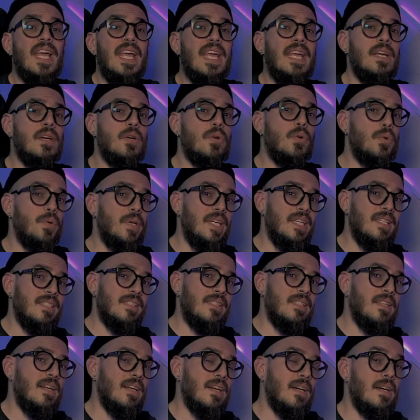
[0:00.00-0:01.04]
increase
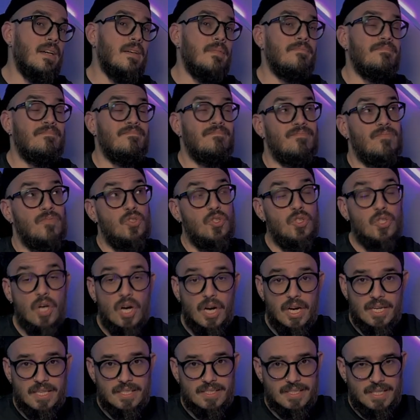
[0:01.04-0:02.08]
the
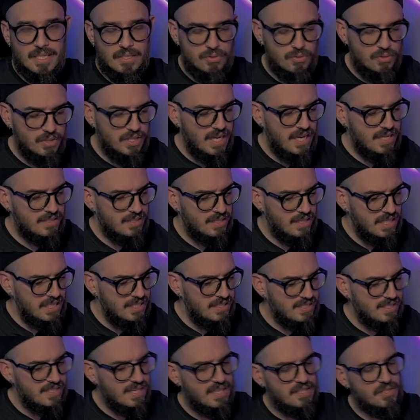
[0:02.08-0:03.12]
noise that you get
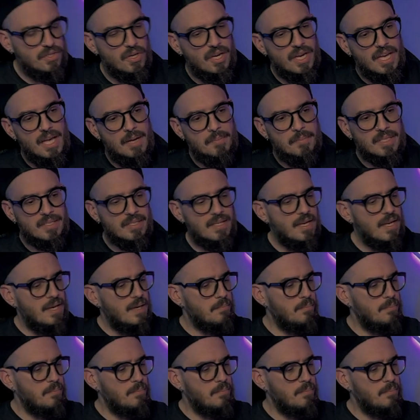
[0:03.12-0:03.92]
inside your helmet,